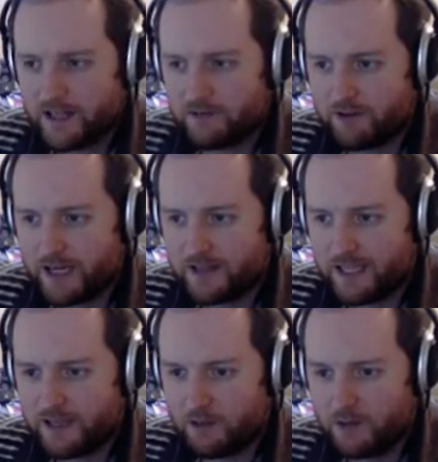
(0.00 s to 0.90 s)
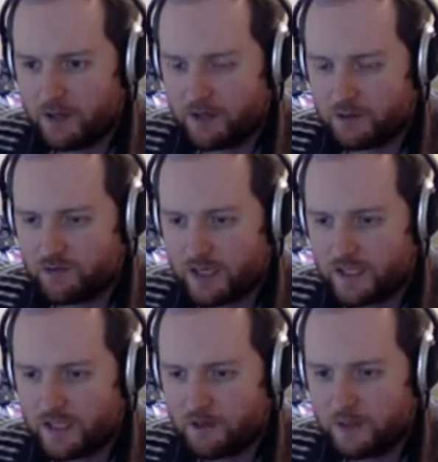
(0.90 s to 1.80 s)
yeah, the red and yellow one. It was red
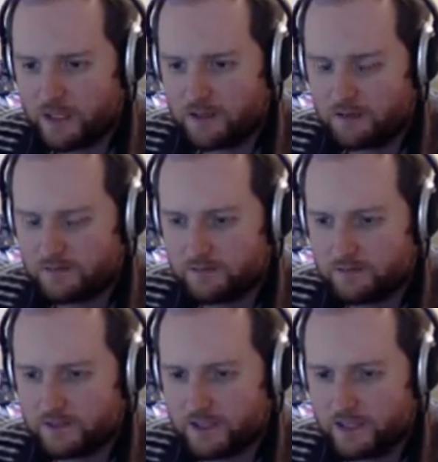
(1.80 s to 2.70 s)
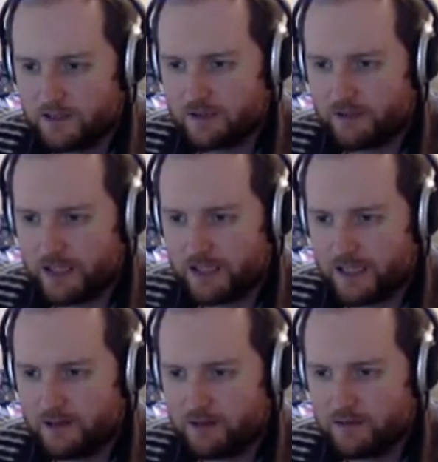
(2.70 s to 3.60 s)
and yellow, yeah. wasn't it? Yeah, huh? wasn't it red and
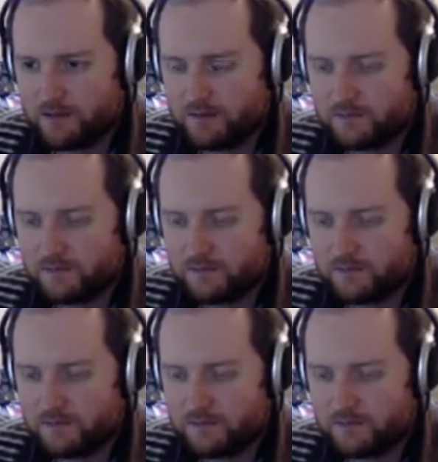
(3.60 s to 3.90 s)
yellow?